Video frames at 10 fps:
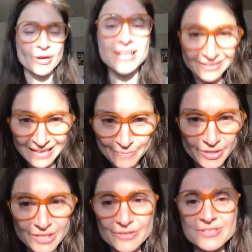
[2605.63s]
great
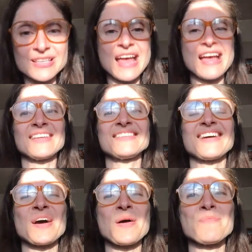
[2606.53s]
collaborators,
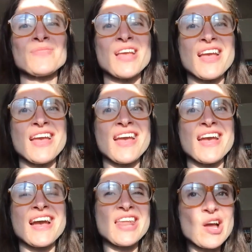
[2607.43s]
and
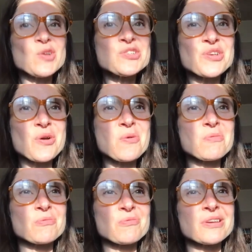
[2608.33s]
I
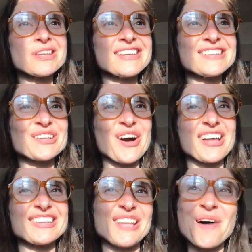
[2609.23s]
also really
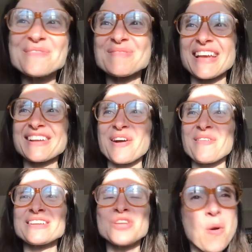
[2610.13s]
loved like
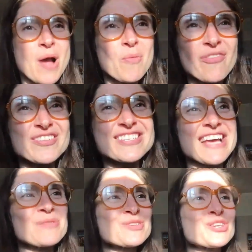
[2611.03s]
going, no, I want this
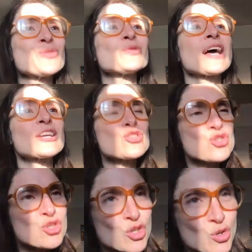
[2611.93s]
sound cue like
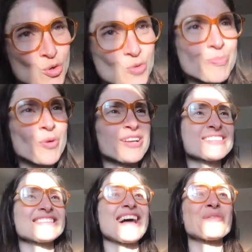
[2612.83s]
2
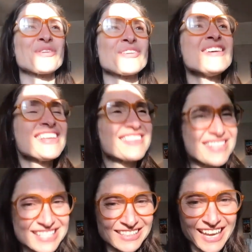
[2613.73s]
points louder,
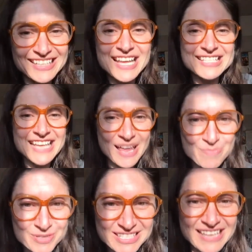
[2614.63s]
this light
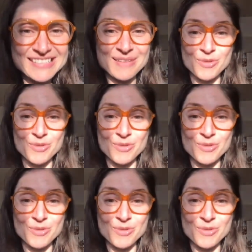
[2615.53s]
10%